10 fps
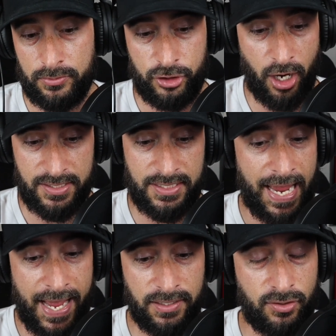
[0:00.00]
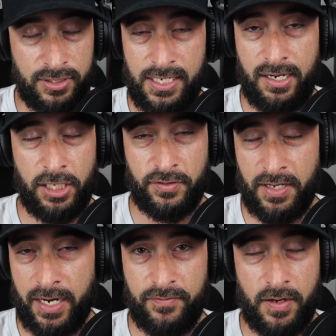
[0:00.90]
Johnson had 13 carries for
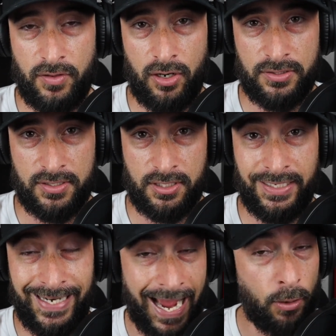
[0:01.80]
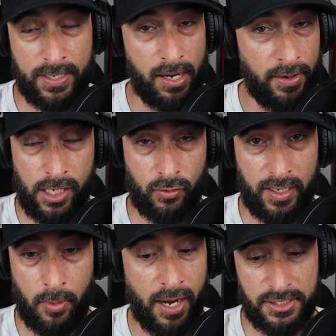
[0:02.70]
95 yards on Sunday. He out-carried
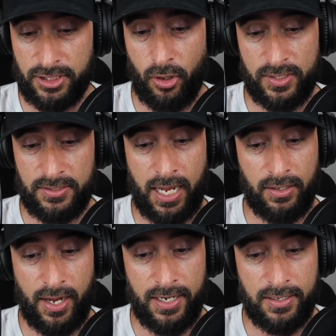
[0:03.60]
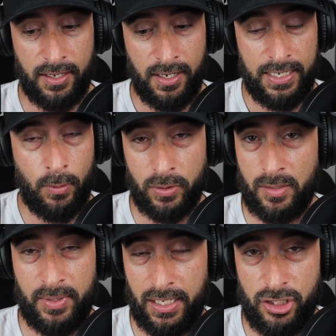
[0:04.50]
Kareem Hunt, so it's not like he
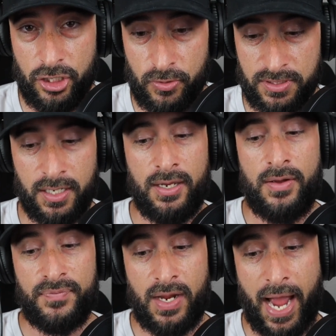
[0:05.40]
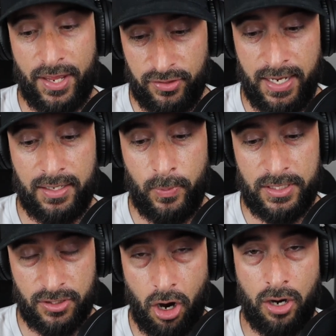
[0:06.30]
wasn't being used. I think we
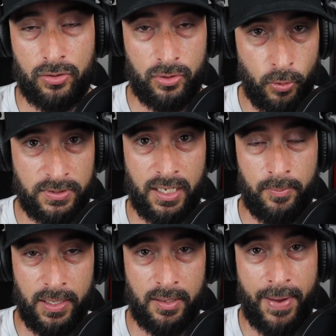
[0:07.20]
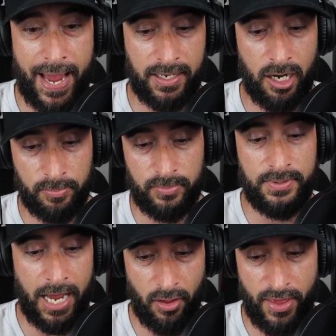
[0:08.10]
saw who's going to be the backup
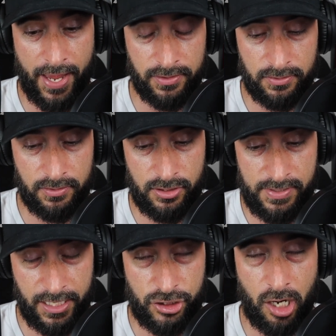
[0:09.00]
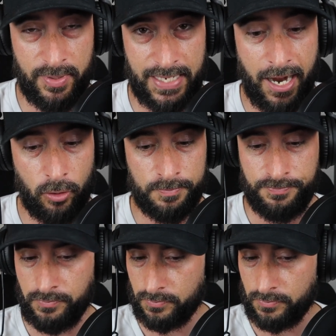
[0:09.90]
now that Nick Chubb is out.